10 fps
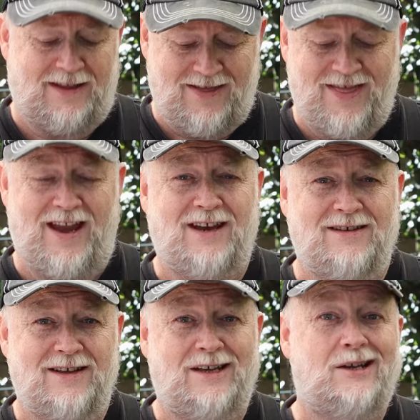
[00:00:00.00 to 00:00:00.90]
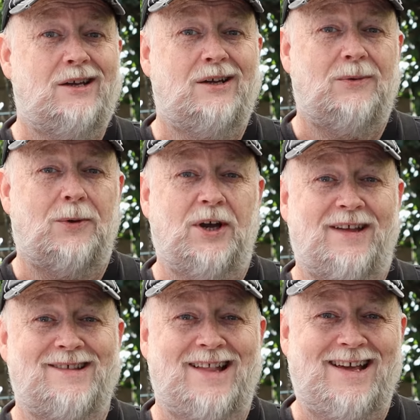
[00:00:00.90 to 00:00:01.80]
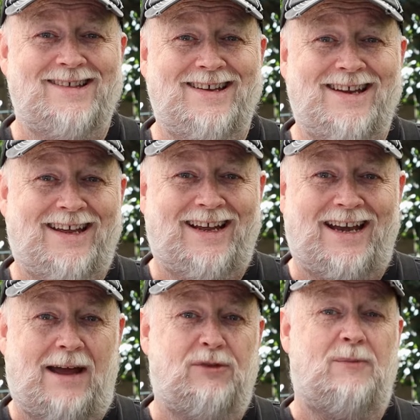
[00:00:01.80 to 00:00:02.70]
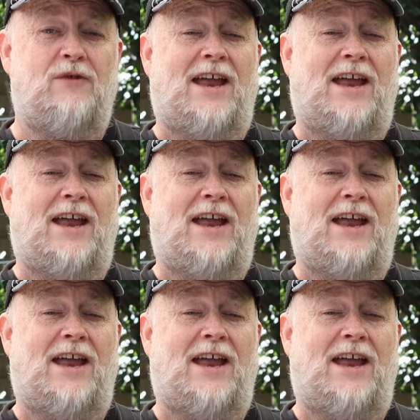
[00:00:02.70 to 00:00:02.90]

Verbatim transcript: And then we're gonna slice it and have some